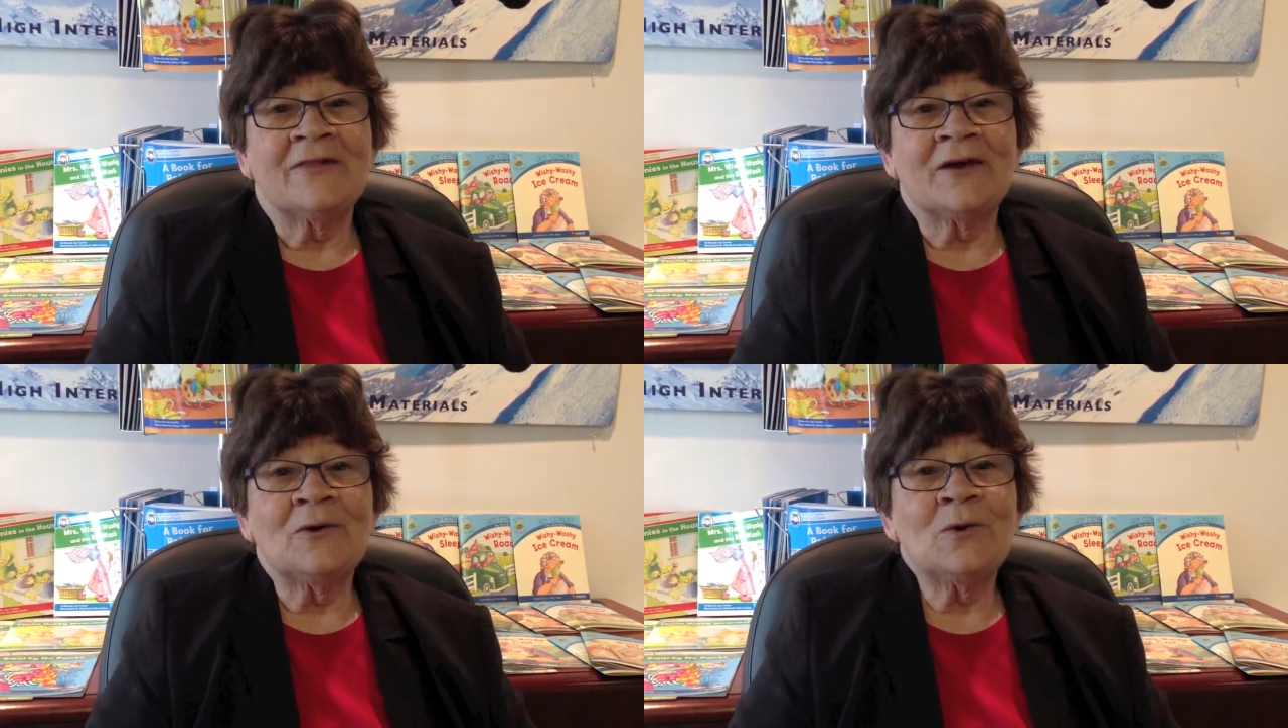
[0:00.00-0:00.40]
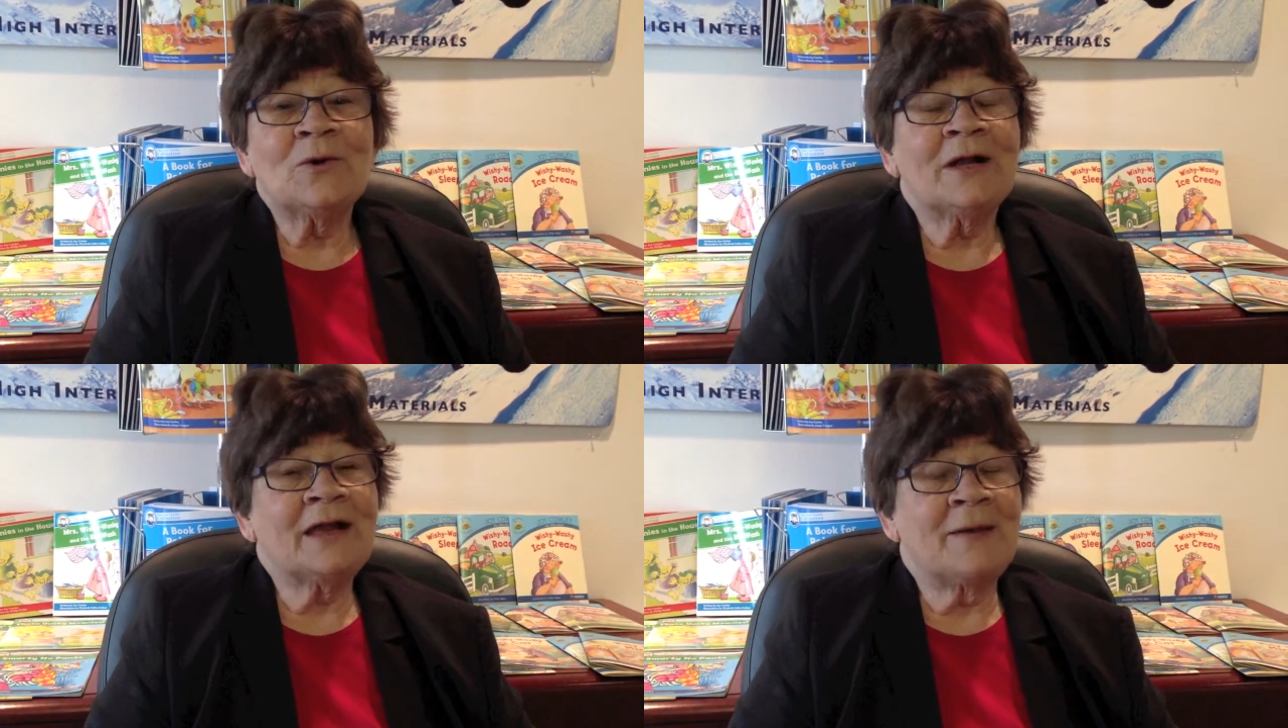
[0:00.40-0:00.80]
They
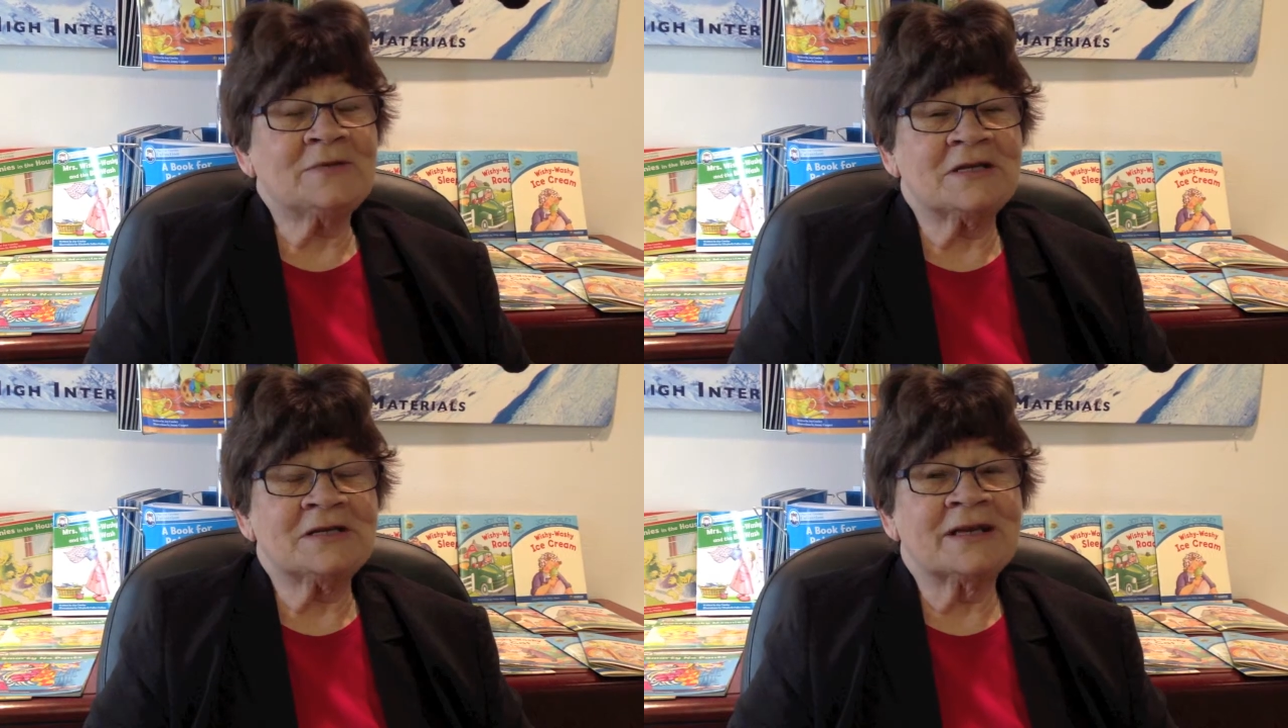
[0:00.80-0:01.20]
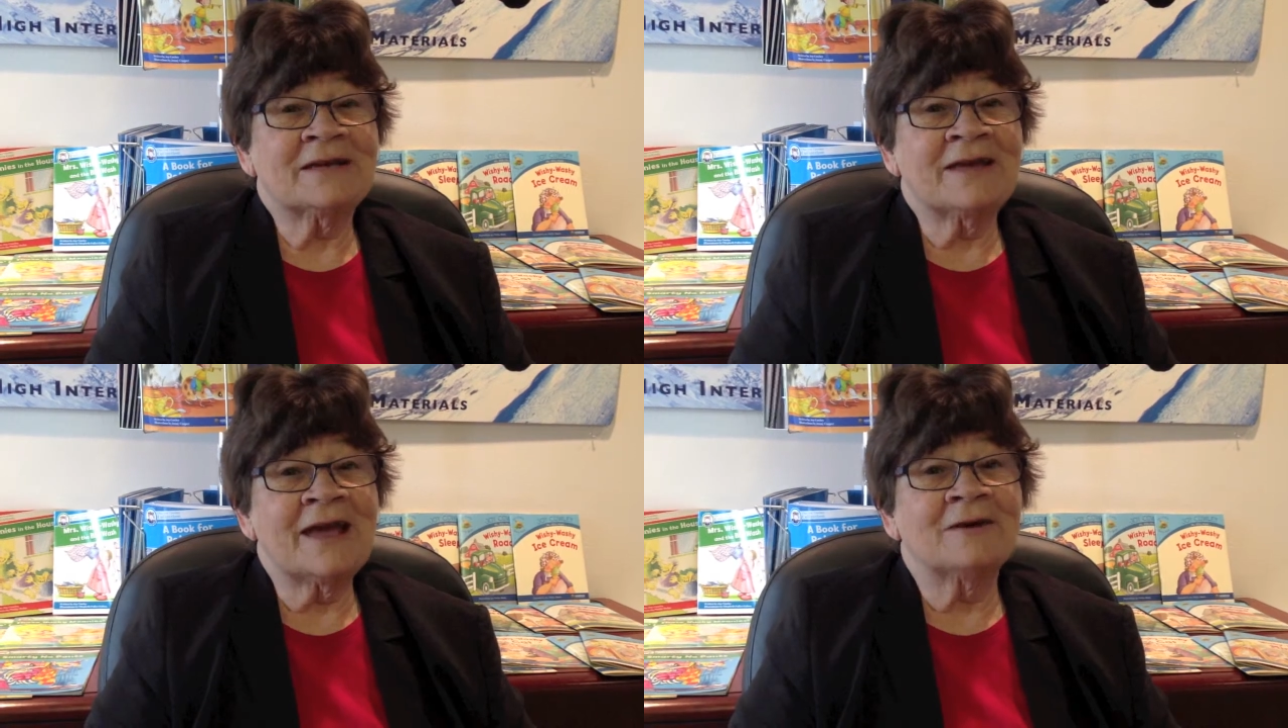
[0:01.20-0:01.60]
all collapse into
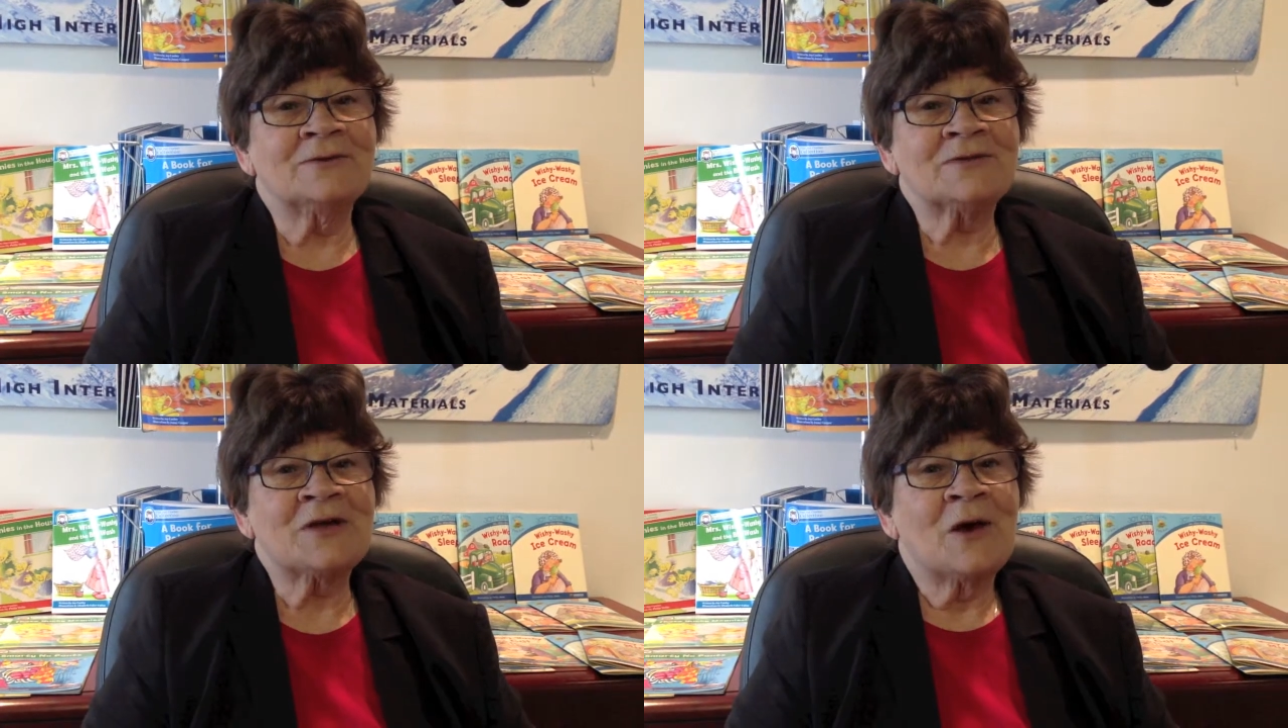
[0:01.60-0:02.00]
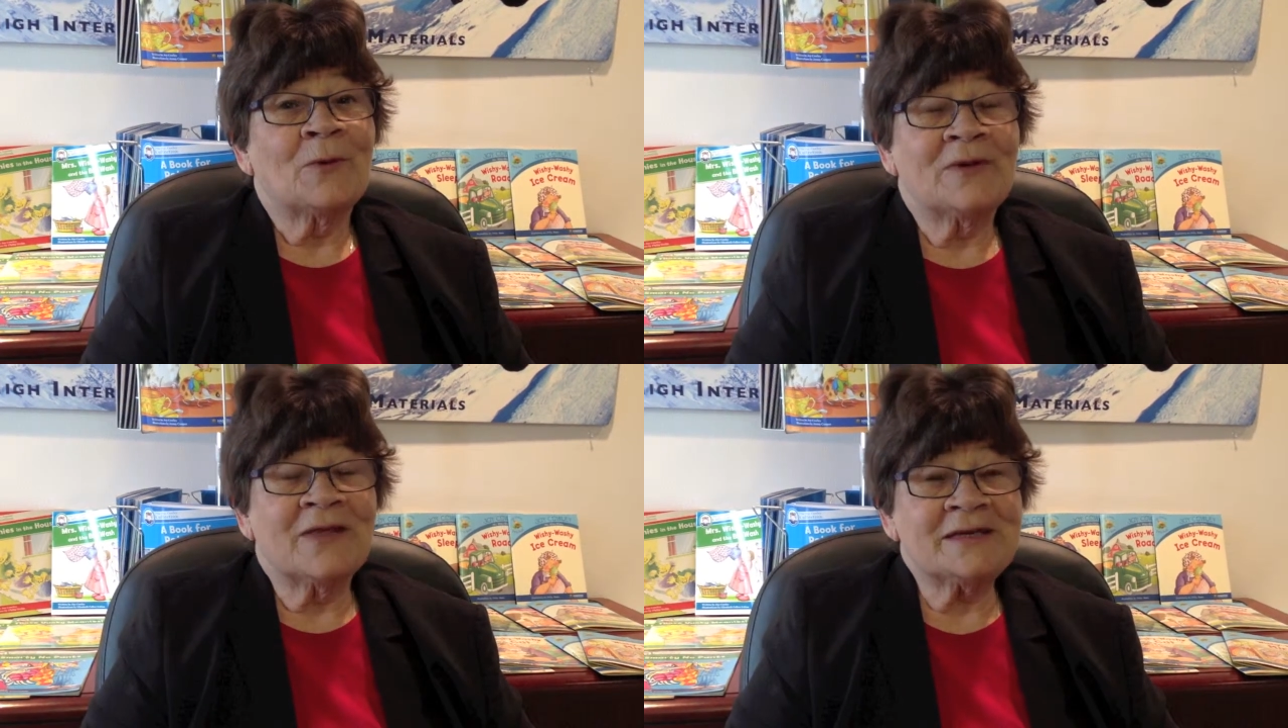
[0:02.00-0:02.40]
giggles
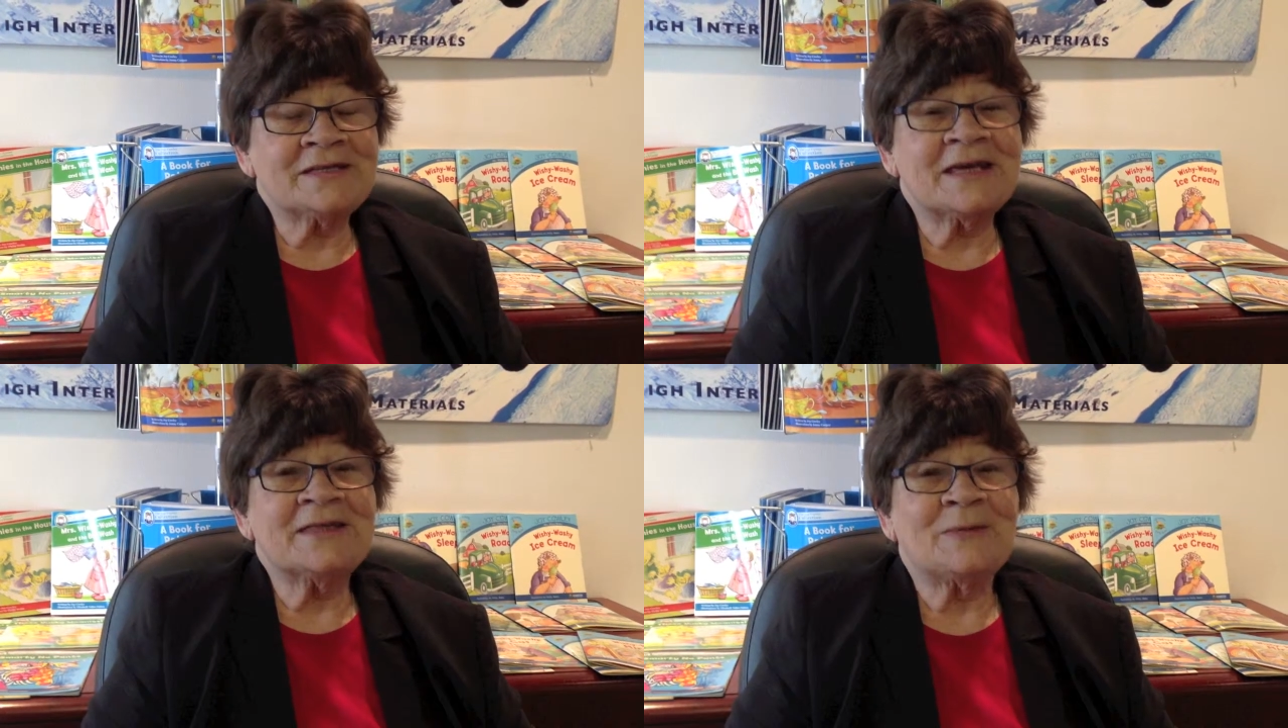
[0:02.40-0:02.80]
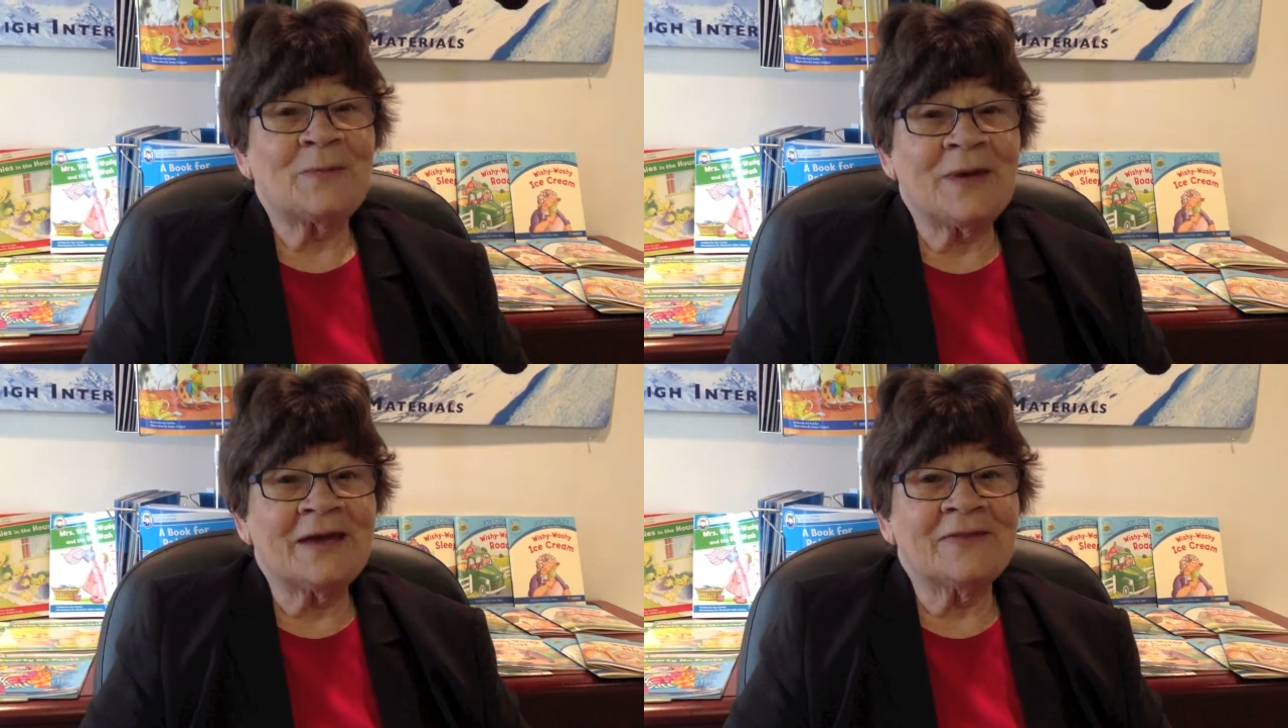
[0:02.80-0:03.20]
when they see the
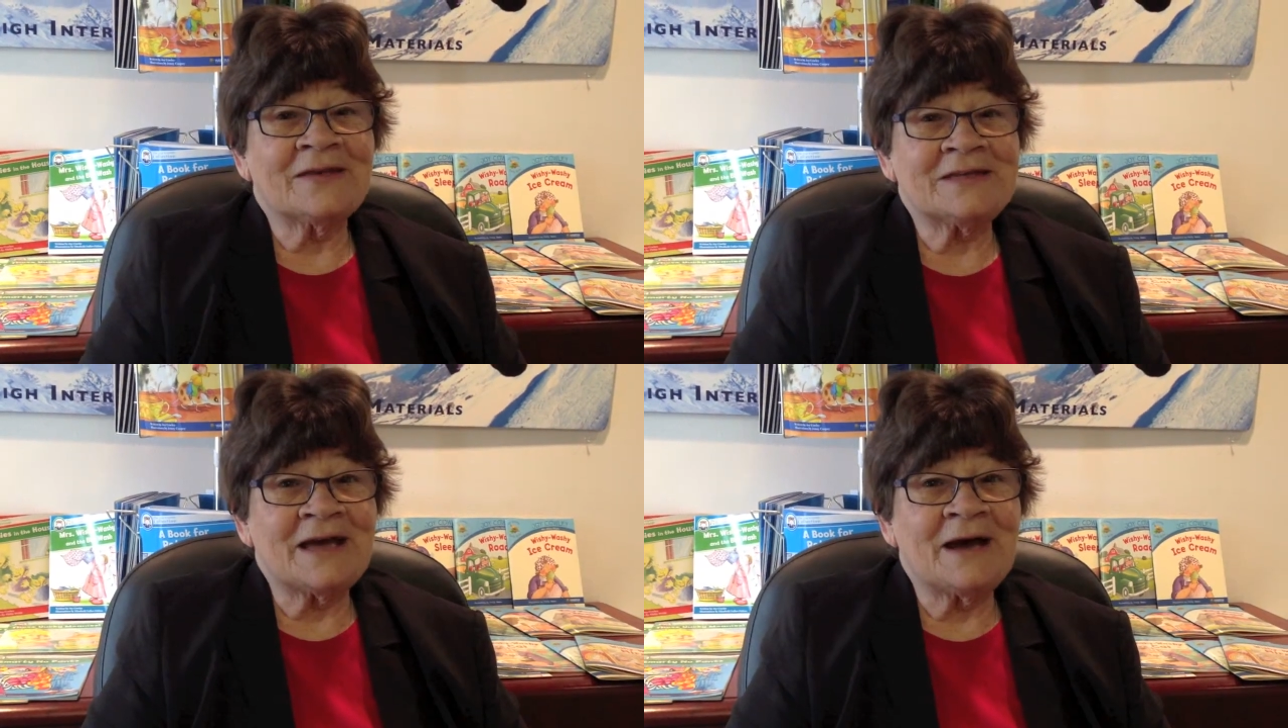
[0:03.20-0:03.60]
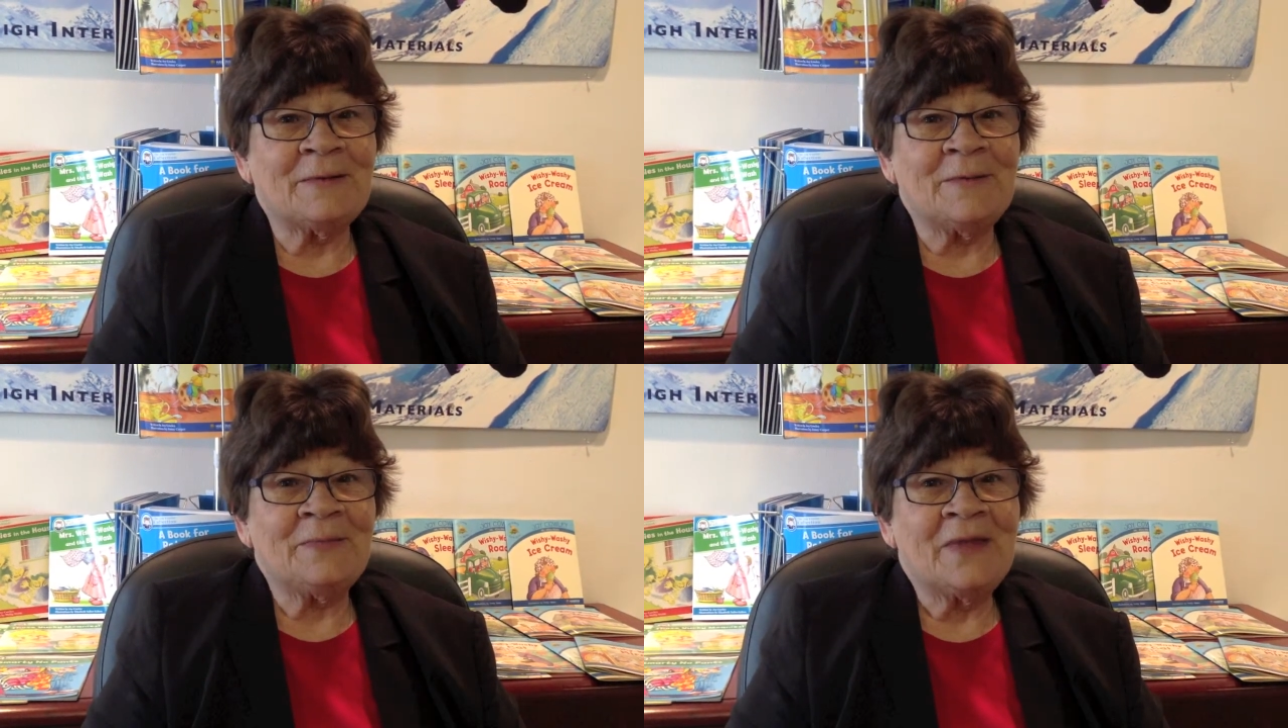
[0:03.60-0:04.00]
pig in the tub.